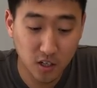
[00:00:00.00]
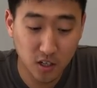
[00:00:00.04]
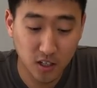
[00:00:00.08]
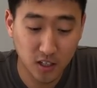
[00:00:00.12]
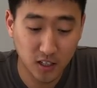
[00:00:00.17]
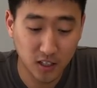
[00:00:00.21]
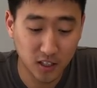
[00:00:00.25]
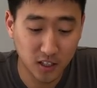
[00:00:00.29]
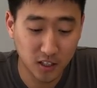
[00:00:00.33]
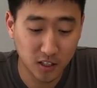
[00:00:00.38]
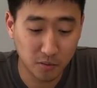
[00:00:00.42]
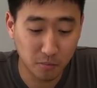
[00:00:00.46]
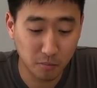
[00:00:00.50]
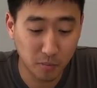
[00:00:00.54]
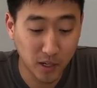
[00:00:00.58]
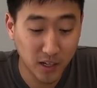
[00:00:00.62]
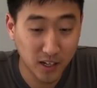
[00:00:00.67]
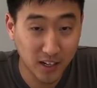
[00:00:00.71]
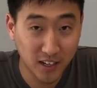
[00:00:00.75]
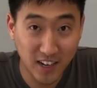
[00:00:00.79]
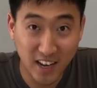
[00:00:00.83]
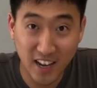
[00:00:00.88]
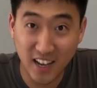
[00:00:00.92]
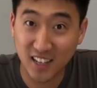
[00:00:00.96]
Um,
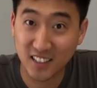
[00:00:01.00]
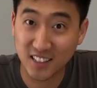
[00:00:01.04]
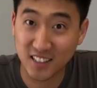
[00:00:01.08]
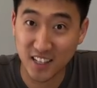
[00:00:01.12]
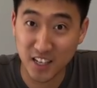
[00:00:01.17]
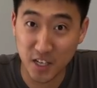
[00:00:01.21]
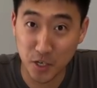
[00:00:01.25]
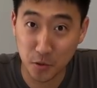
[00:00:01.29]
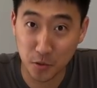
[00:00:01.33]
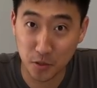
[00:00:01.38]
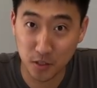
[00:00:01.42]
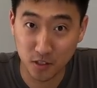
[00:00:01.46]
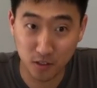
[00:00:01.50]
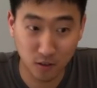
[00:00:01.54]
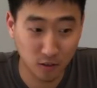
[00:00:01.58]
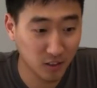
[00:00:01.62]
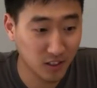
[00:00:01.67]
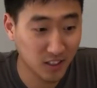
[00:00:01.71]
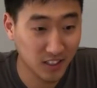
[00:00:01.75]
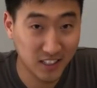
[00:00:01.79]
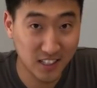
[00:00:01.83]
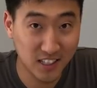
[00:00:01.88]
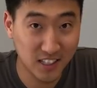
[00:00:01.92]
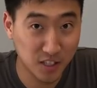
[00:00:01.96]
but as a user or
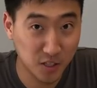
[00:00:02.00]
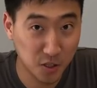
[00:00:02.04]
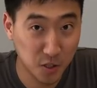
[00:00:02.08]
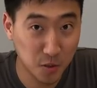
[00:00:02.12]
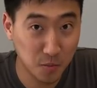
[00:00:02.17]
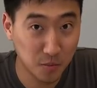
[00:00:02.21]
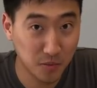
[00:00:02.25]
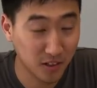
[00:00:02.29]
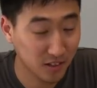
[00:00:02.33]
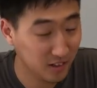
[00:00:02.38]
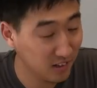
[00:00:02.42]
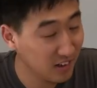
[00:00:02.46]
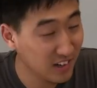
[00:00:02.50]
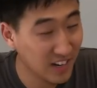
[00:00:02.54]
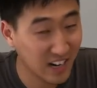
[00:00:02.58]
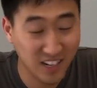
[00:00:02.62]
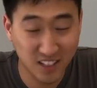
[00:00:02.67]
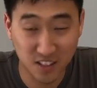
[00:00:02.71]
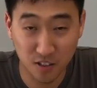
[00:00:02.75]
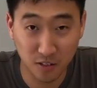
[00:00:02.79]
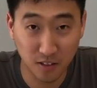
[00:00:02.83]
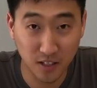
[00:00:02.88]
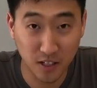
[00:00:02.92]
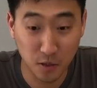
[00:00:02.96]
a consumer, they're
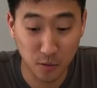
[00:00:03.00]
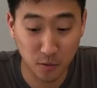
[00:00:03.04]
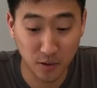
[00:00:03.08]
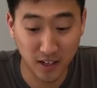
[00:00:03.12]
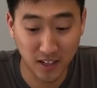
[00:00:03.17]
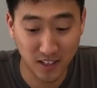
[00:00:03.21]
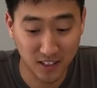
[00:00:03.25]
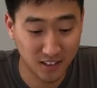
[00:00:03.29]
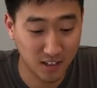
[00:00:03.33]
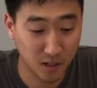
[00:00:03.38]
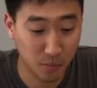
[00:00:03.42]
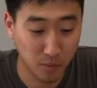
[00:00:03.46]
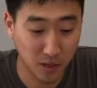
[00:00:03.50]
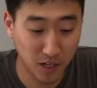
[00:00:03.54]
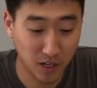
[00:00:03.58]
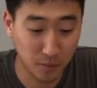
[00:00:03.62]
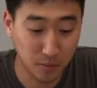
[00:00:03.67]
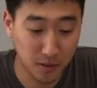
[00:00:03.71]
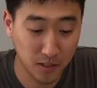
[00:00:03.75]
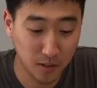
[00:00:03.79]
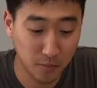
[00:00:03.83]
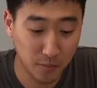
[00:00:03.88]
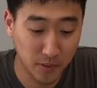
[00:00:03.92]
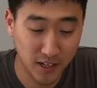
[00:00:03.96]
actually great. They're
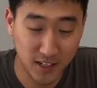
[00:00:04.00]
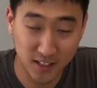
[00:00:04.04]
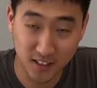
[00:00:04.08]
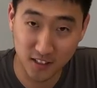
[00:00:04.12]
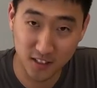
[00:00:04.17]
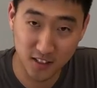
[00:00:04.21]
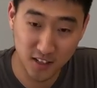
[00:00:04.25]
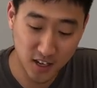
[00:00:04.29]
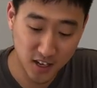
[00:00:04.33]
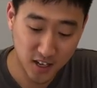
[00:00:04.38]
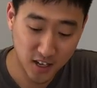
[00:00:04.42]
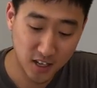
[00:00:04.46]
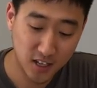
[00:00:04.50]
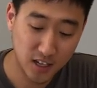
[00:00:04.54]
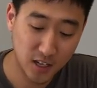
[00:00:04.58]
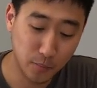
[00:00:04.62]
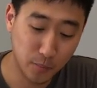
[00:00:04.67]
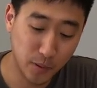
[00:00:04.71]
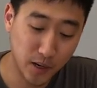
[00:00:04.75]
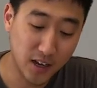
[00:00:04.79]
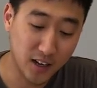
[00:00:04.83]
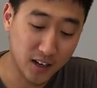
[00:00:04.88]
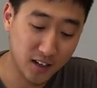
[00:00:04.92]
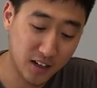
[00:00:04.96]
probably the best.
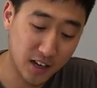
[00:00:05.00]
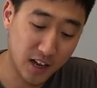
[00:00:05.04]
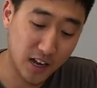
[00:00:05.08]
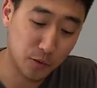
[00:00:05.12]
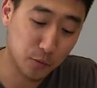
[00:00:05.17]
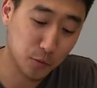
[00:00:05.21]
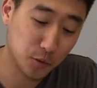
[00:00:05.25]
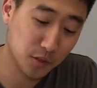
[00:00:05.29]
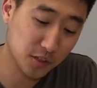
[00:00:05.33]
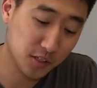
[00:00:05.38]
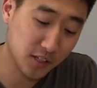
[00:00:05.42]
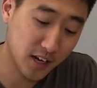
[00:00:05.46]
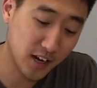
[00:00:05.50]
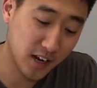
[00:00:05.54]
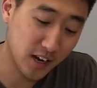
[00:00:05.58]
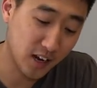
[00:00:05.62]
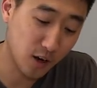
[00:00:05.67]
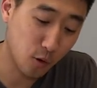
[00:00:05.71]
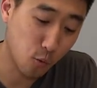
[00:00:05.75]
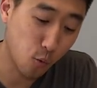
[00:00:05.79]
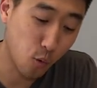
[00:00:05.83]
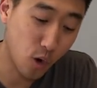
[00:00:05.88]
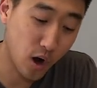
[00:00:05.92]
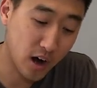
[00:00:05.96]
But I will say
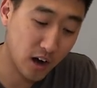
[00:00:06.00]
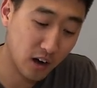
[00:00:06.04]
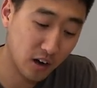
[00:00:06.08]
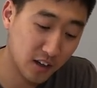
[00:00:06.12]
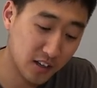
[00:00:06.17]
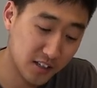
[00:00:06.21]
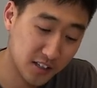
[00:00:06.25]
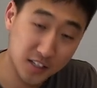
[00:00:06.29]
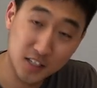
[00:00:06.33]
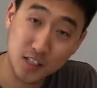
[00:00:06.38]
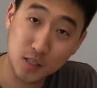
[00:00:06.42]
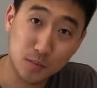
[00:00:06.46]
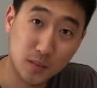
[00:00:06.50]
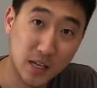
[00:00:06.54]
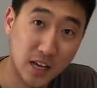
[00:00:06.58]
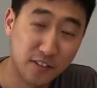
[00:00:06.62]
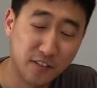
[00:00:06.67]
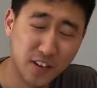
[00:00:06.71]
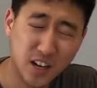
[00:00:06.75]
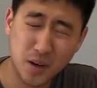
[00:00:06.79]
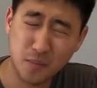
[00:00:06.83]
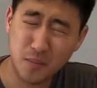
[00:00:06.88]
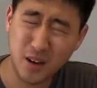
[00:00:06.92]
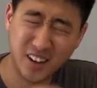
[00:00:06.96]
wireless systems
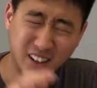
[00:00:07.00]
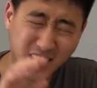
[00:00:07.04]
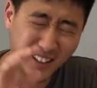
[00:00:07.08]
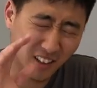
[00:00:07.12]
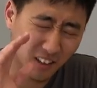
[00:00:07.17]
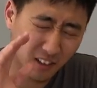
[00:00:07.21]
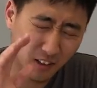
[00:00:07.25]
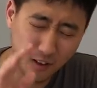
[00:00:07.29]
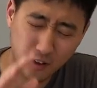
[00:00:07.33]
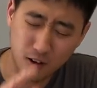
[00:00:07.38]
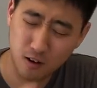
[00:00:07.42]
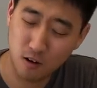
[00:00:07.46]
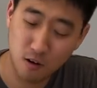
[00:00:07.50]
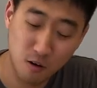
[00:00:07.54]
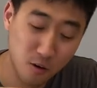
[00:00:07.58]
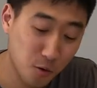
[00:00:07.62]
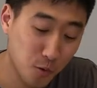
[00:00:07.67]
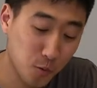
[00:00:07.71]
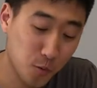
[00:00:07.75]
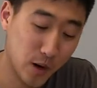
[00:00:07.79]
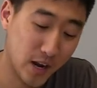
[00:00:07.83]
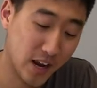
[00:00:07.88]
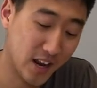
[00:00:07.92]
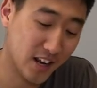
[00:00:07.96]
have come a
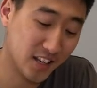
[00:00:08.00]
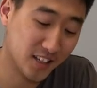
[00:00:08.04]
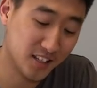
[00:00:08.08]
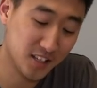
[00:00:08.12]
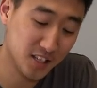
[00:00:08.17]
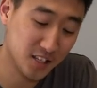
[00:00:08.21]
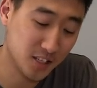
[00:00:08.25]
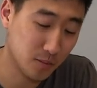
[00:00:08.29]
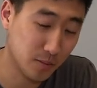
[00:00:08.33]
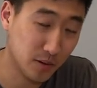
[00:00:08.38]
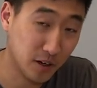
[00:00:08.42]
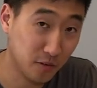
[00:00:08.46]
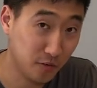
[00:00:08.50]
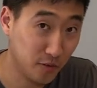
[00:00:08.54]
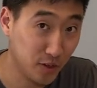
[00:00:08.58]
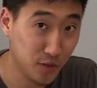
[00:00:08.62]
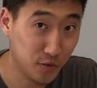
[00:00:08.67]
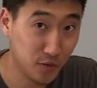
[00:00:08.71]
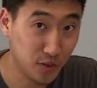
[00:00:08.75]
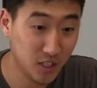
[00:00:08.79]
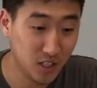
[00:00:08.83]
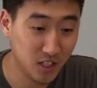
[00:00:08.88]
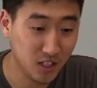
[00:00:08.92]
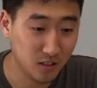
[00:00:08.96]
long way since about
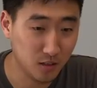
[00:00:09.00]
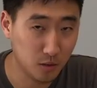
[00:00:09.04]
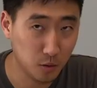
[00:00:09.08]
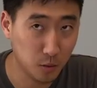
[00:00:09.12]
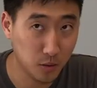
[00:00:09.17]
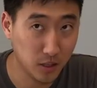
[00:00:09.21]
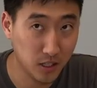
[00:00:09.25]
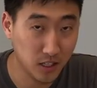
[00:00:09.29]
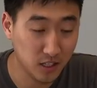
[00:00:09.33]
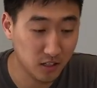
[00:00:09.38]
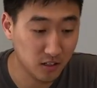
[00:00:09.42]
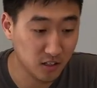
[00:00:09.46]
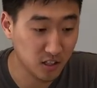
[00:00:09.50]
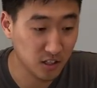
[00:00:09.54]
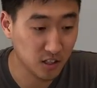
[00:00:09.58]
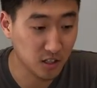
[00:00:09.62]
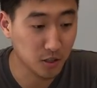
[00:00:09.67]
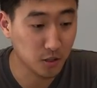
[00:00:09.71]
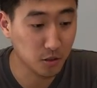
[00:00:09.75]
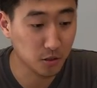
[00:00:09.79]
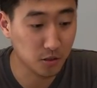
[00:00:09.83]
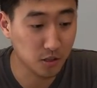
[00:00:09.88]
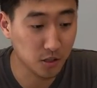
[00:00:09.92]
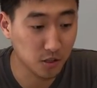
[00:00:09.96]
fifteen, twenty years
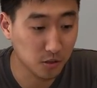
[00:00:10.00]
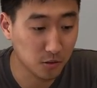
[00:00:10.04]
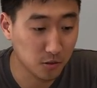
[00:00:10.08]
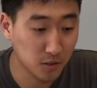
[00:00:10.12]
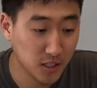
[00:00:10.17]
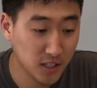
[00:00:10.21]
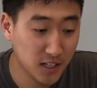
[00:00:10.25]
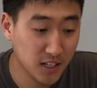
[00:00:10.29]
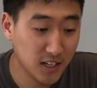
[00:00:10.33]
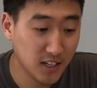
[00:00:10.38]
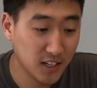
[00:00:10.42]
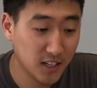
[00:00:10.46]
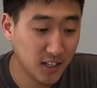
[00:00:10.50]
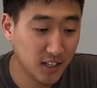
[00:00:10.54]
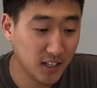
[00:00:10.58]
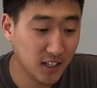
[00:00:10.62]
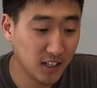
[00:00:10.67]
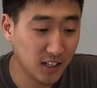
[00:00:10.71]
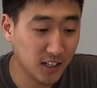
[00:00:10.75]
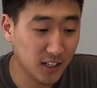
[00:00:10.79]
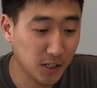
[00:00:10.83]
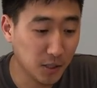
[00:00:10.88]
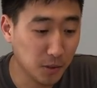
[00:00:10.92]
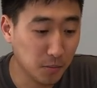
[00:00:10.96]
ago. So
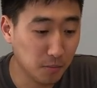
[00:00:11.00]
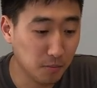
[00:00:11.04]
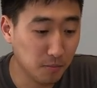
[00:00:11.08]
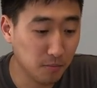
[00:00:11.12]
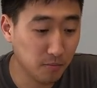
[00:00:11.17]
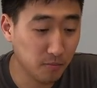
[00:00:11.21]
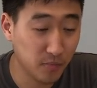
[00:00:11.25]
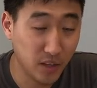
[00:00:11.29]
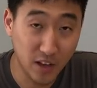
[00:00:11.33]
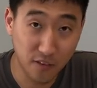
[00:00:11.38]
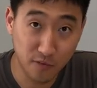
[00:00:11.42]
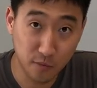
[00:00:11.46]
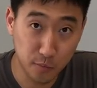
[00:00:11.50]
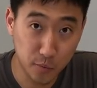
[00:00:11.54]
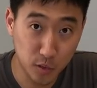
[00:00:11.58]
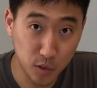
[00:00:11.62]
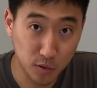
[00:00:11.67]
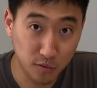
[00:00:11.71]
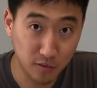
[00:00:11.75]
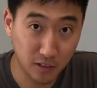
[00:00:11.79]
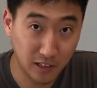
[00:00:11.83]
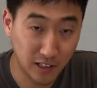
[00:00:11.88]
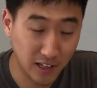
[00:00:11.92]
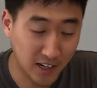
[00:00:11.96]
um, they've
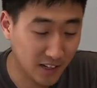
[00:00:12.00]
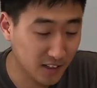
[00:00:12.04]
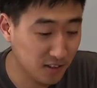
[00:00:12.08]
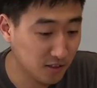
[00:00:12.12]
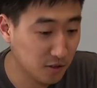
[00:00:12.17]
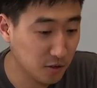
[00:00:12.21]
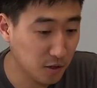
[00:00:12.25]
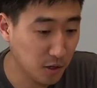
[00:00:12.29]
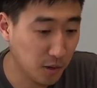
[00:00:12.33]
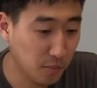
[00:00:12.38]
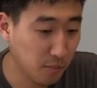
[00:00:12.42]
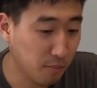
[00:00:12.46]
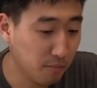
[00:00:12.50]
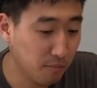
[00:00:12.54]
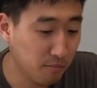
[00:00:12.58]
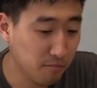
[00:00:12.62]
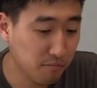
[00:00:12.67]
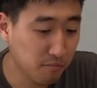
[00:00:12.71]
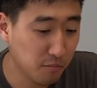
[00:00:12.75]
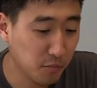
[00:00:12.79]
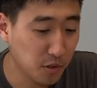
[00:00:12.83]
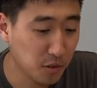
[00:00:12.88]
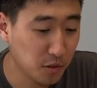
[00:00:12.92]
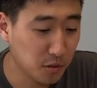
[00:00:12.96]
improved a lot. So I'm
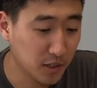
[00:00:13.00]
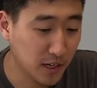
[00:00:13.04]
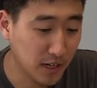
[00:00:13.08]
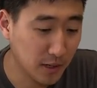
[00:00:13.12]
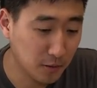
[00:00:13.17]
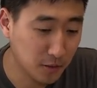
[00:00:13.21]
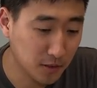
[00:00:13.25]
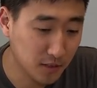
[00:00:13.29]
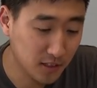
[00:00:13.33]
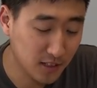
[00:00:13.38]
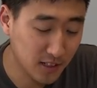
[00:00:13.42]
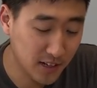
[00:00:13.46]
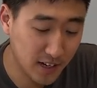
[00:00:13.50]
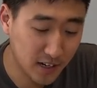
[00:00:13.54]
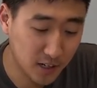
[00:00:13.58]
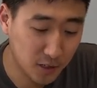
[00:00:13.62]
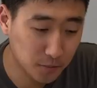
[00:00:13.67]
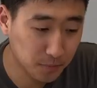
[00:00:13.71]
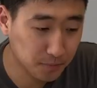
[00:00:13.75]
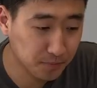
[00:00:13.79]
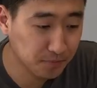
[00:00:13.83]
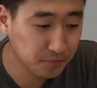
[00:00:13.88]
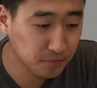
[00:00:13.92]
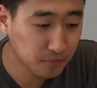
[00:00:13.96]
more okay with it now.